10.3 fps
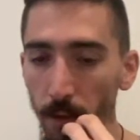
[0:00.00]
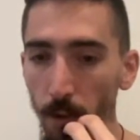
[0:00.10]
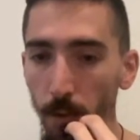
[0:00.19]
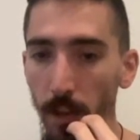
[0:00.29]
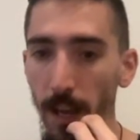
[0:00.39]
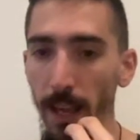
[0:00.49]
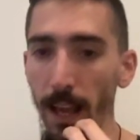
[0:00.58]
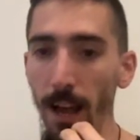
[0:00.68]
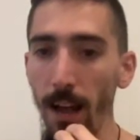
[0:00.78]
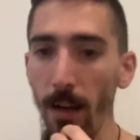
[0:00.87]
Okay,
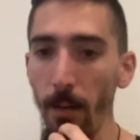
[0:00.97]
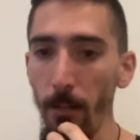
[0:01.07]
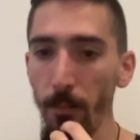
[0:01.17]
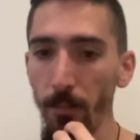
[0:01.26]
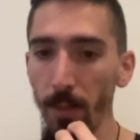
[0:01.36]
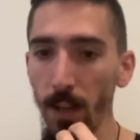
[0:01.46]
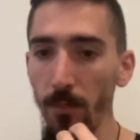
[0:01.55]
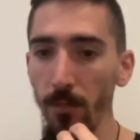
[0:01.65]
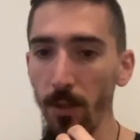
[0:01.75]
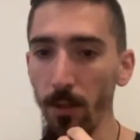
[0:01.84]

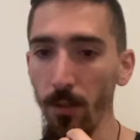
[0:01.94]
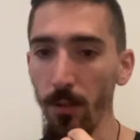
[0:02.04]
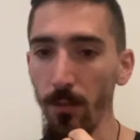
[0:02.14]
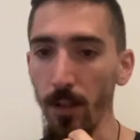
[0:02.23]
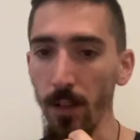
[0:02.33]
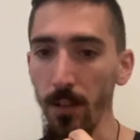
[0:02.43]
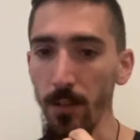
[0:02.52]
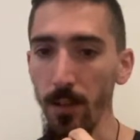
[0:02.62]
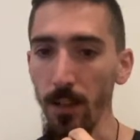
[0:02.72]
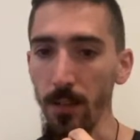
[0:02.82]
all
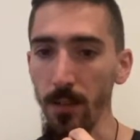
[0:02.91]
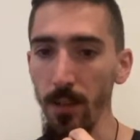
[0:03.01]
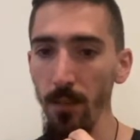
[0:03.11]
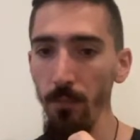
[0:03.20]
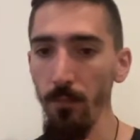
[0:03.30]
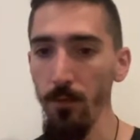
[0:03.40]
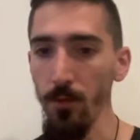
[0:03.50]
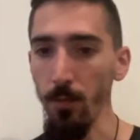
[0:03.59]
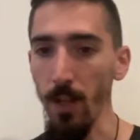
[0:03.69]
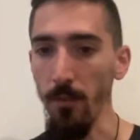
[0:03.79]
right, let's see.
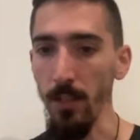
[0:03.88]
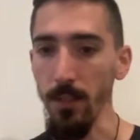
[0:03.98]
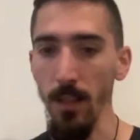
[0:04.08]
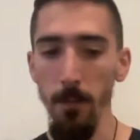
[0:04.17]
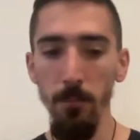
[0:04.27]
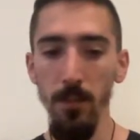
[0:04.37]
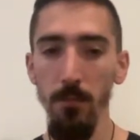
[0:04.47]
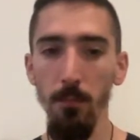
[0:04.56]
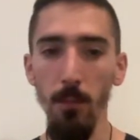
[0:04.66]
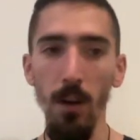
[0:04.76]
So we have an attempt,
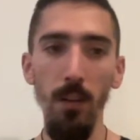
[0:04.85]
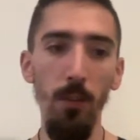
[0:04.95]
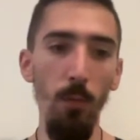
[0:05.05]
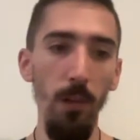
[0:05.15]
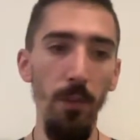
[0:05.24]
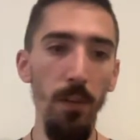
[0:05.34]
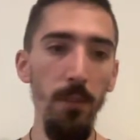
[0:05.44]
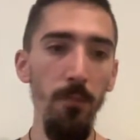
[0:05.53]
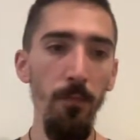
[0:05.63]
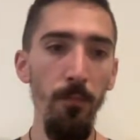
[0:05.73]
Mark, well done.